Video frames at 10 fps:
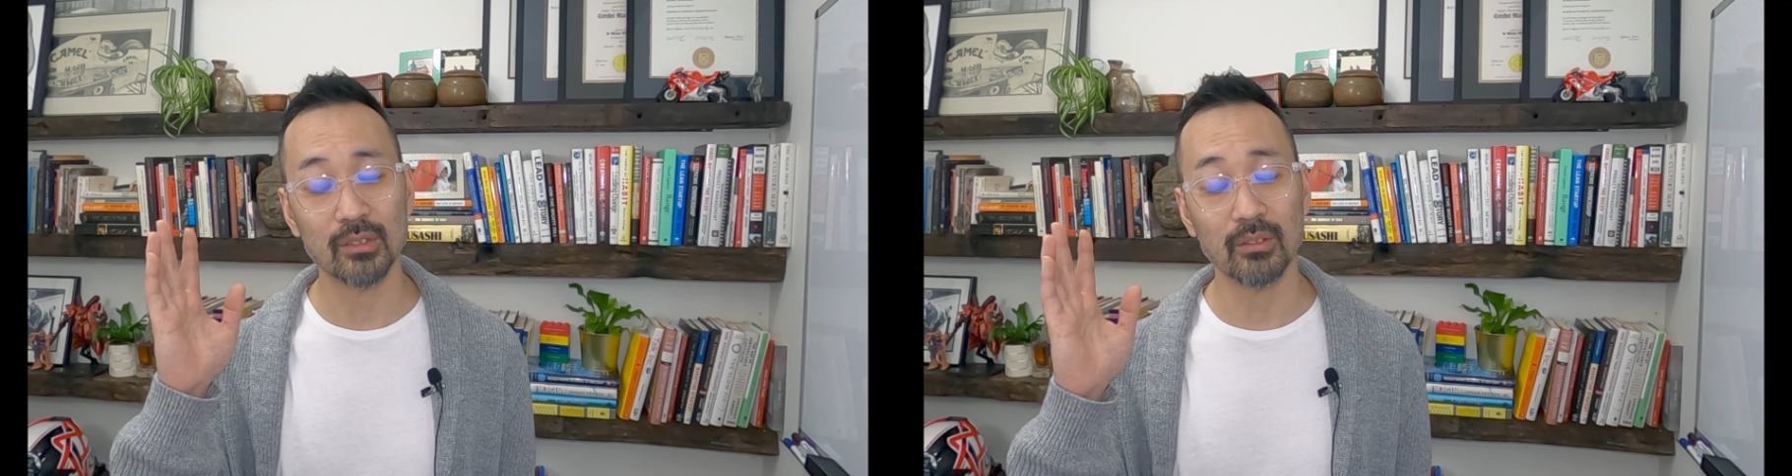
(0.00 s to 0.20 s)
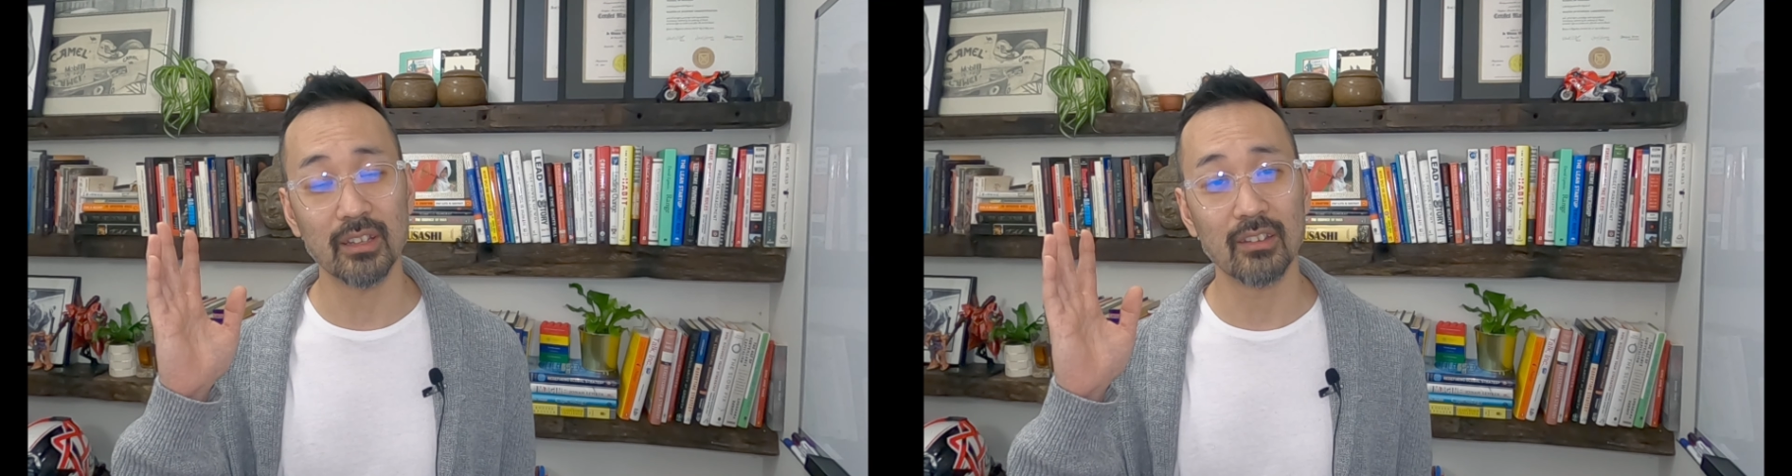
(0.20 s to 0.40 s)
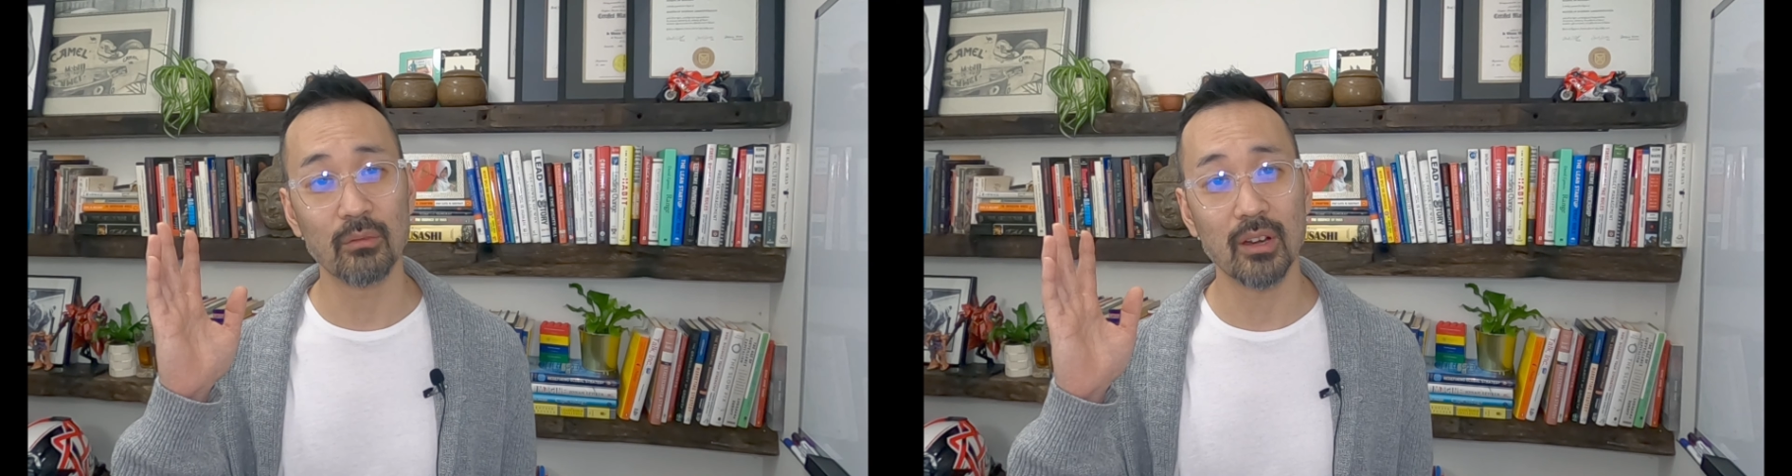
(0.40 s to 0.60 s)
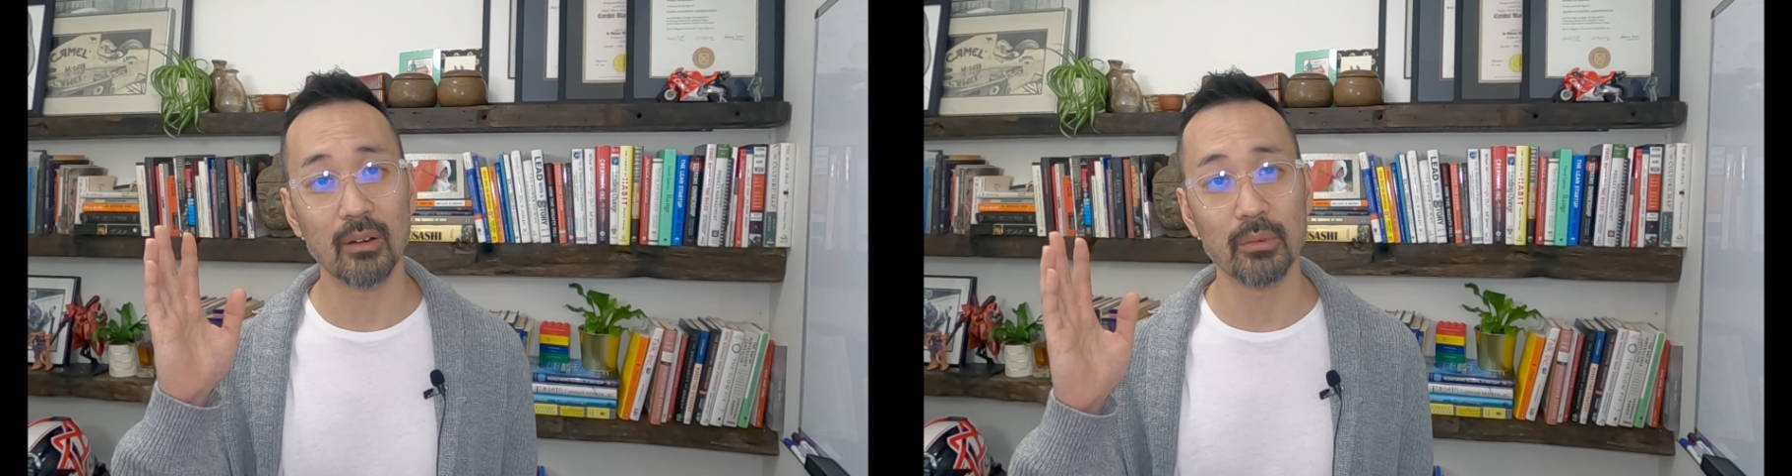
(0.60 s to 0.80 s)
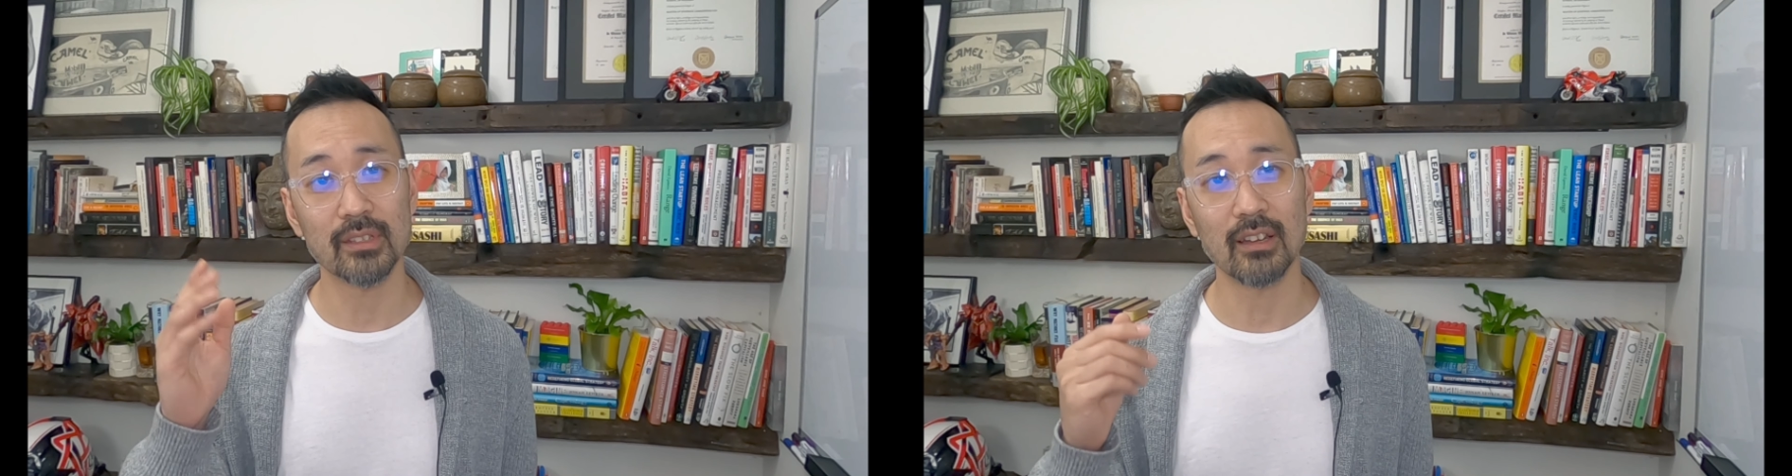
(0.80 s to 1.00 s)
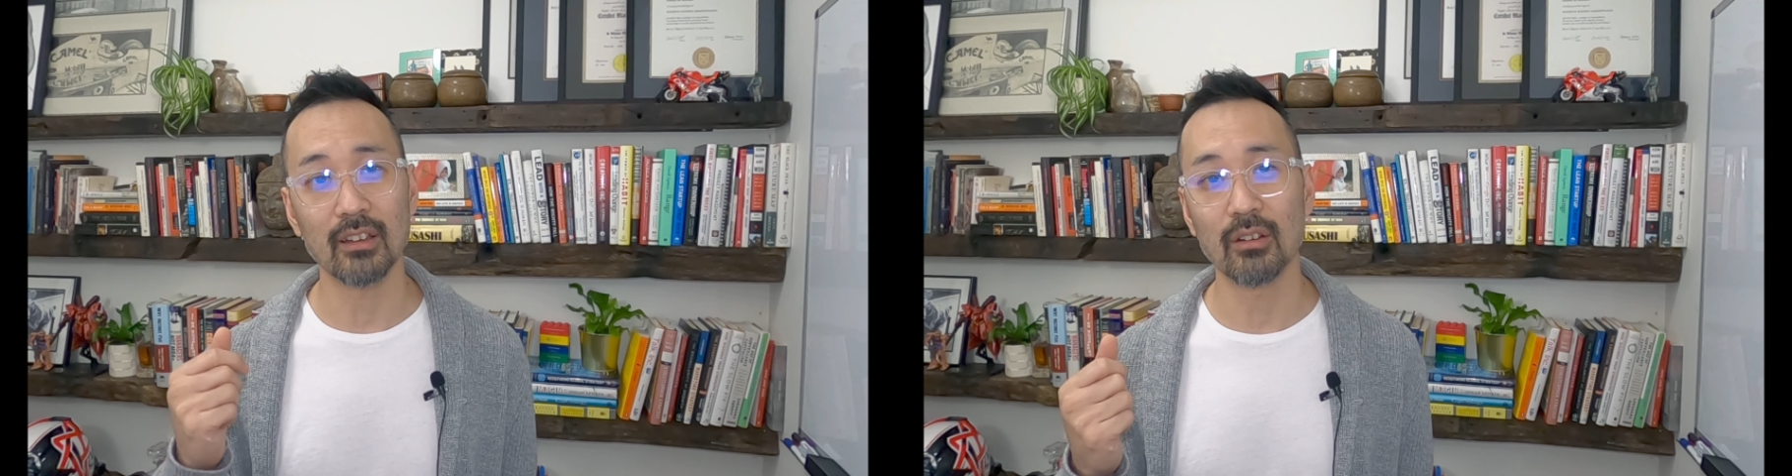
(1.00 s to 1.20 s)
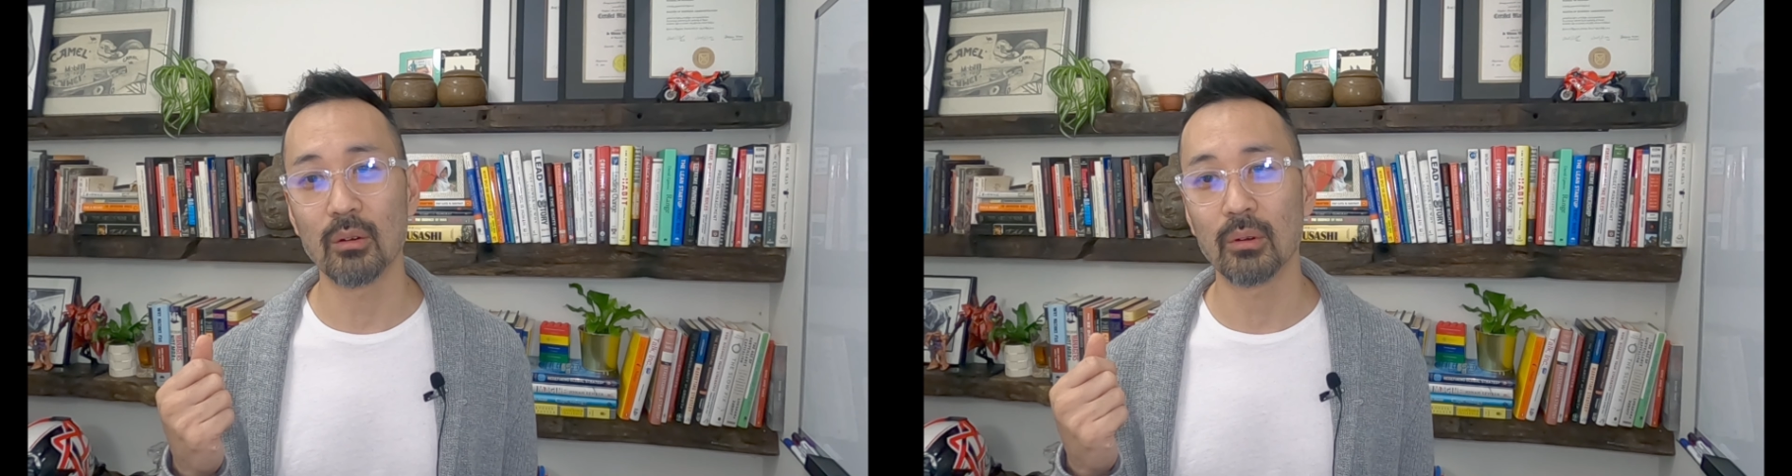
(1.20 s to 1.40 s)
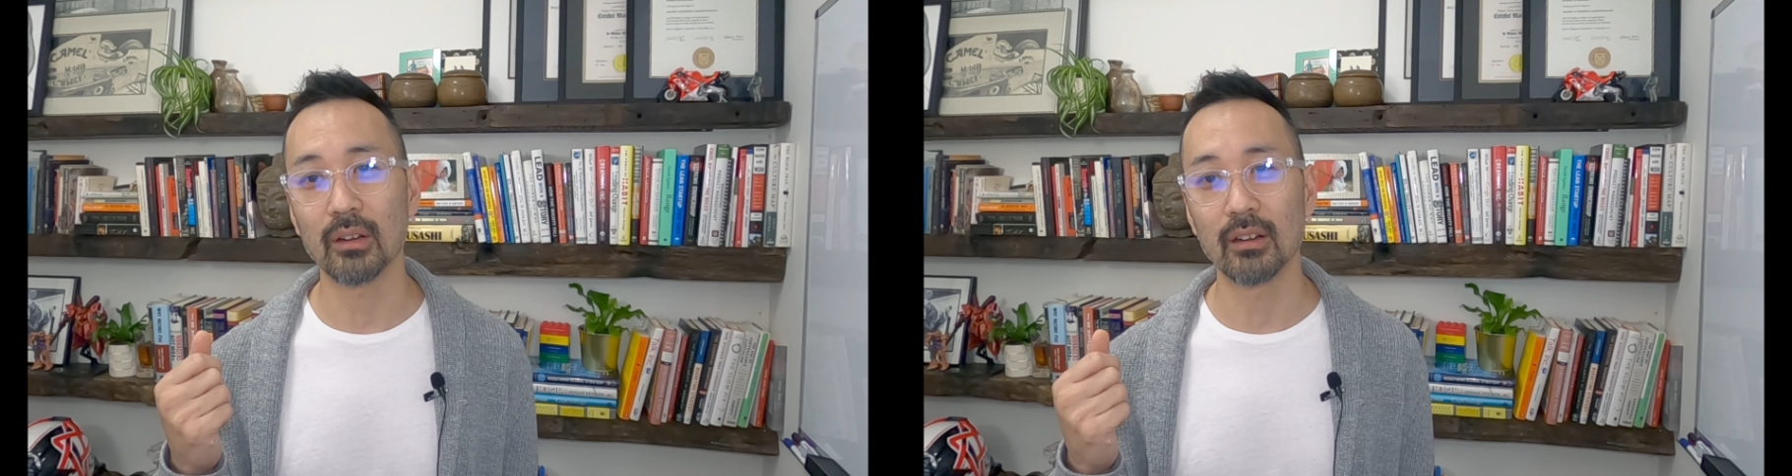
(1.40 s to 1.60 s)
story of where we saw a
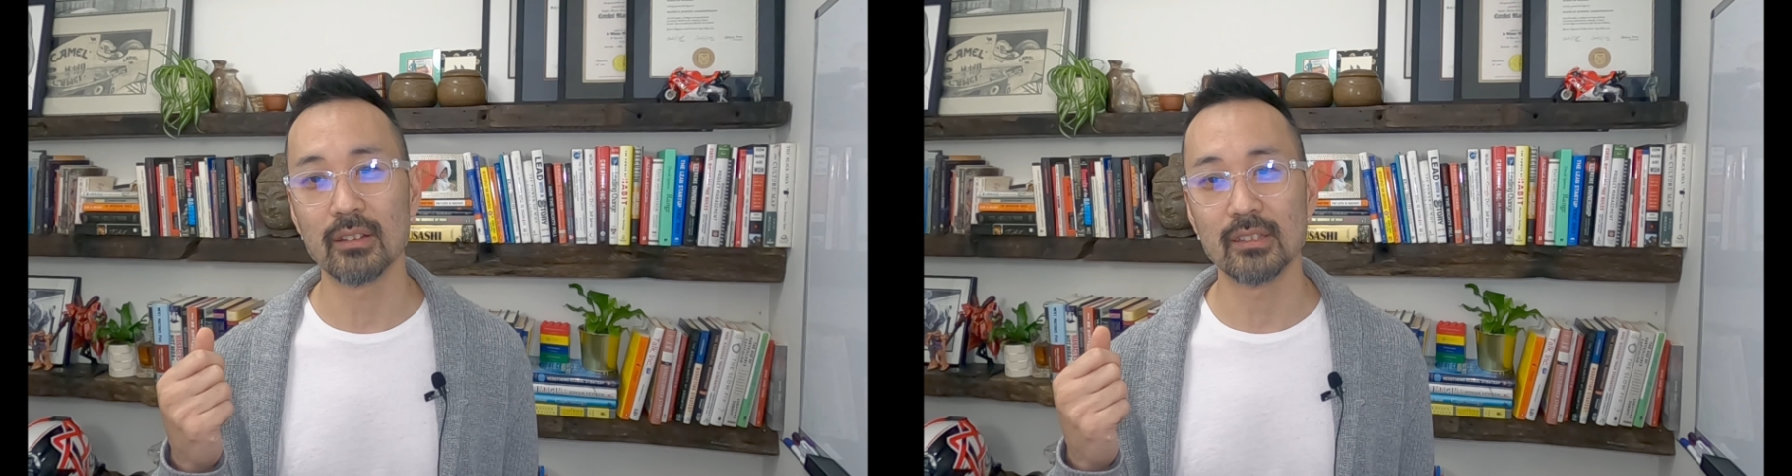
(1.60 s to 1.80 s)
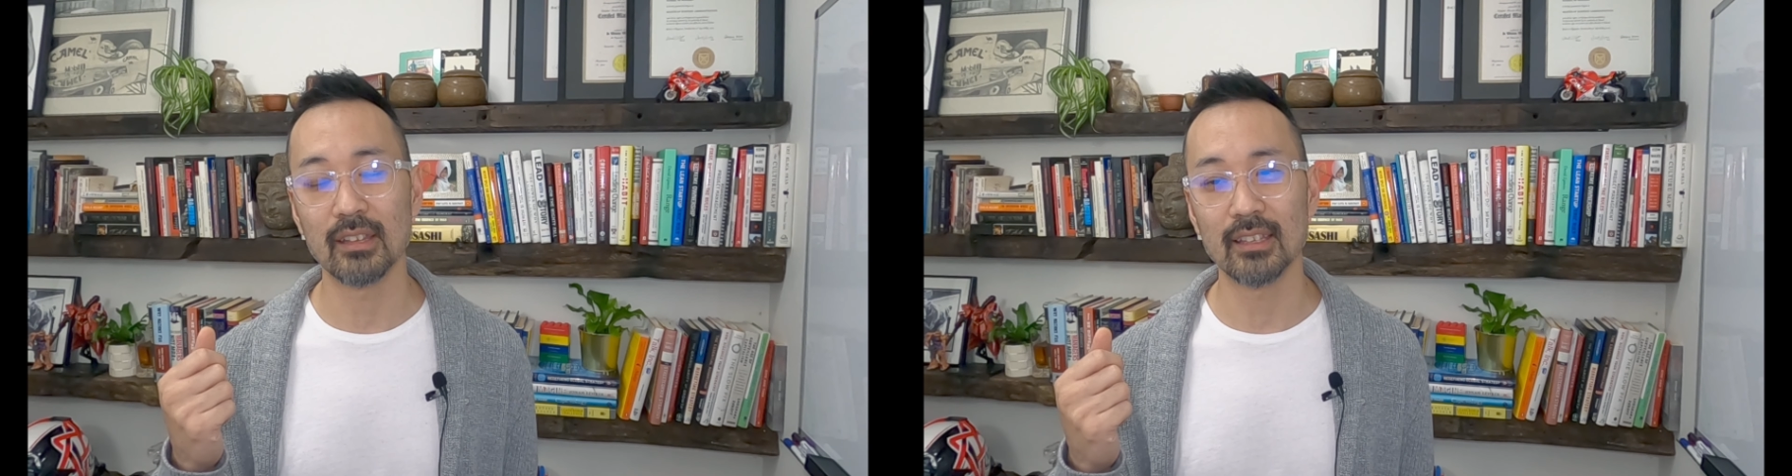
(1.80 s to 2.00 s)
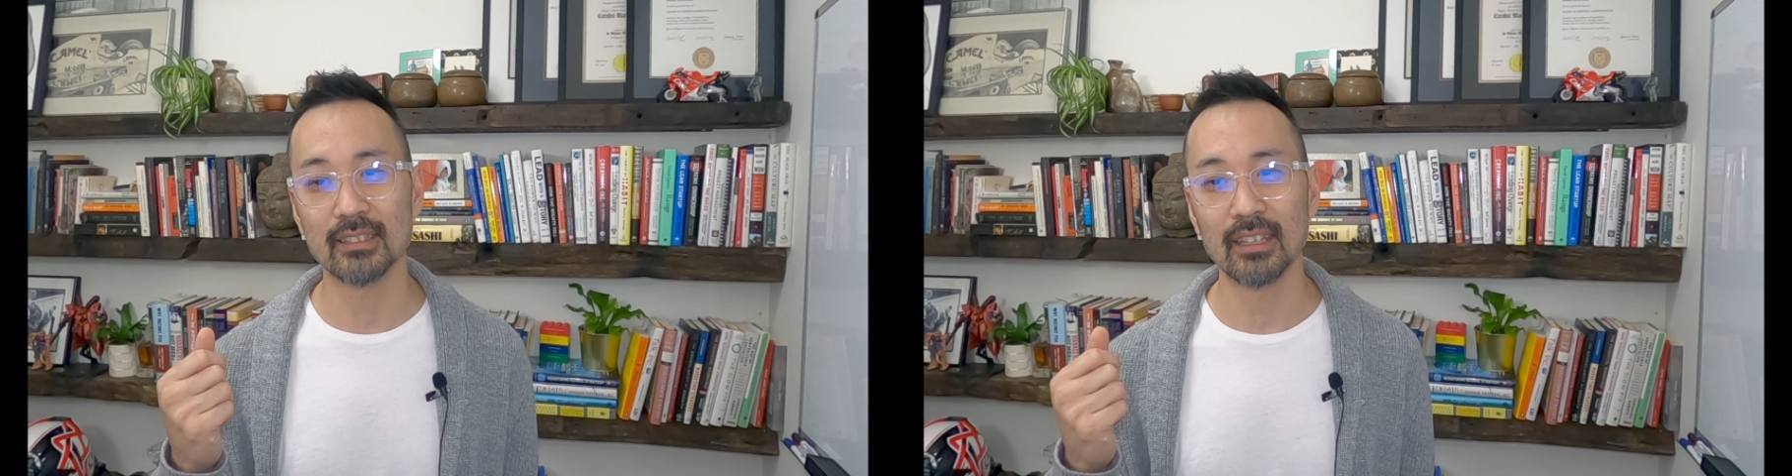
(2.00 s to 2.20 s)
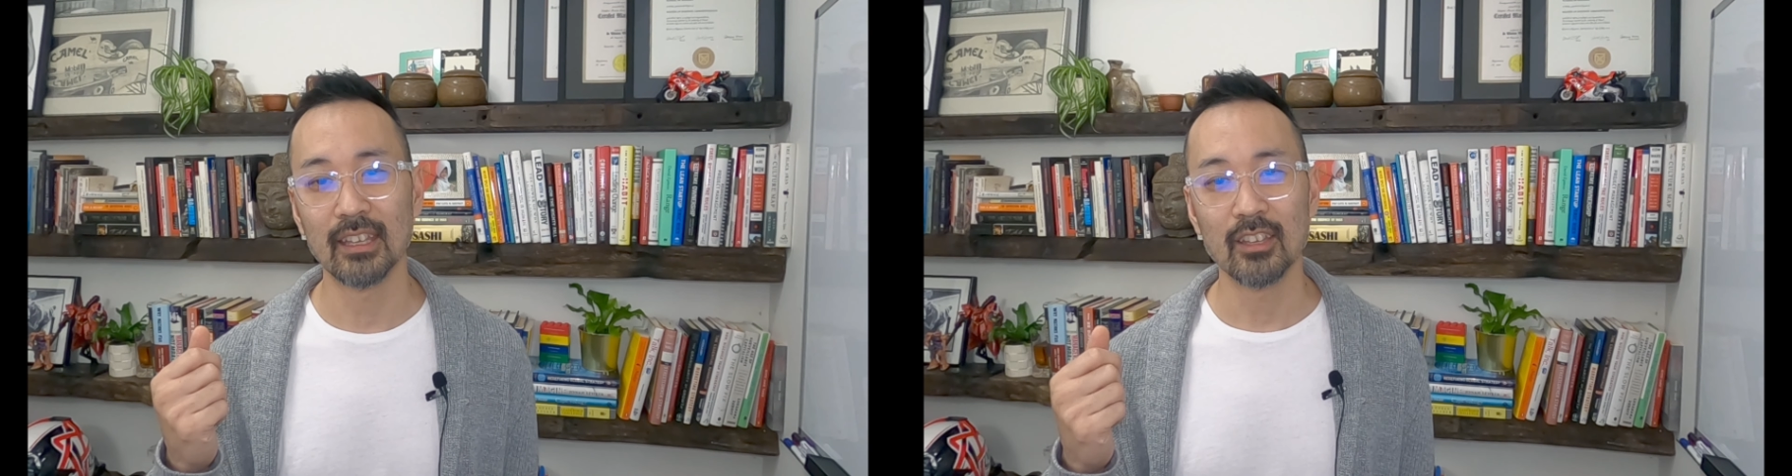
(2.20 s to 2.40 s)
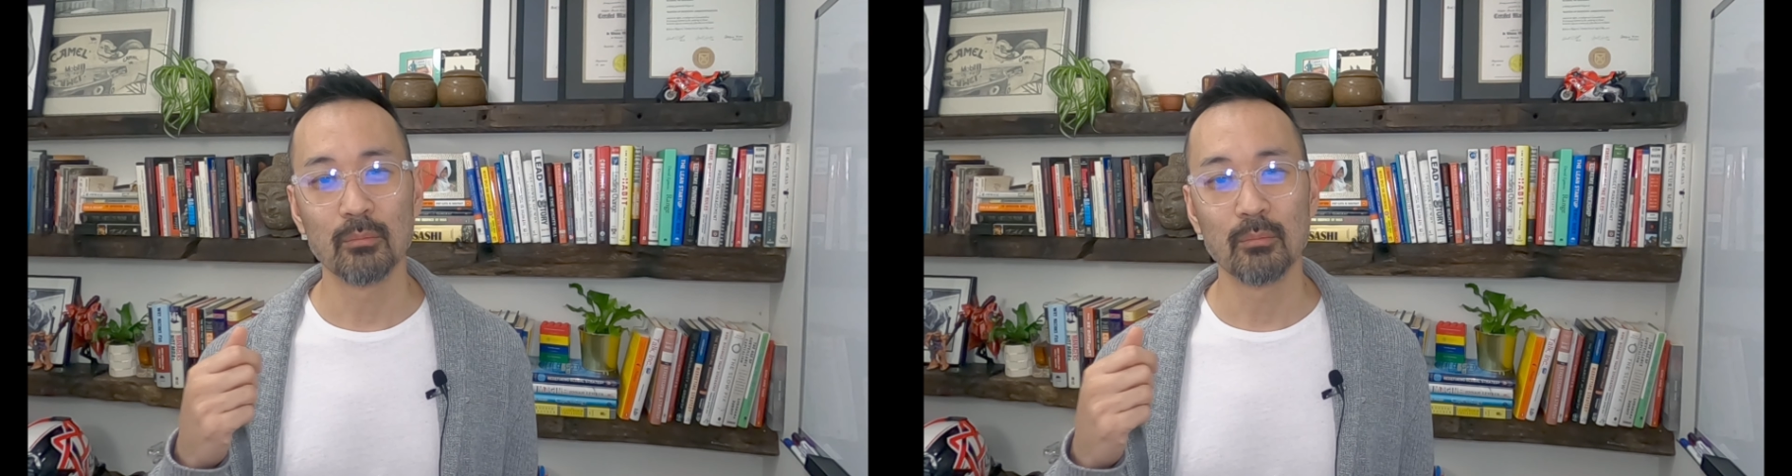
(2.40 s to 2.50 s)
coworker just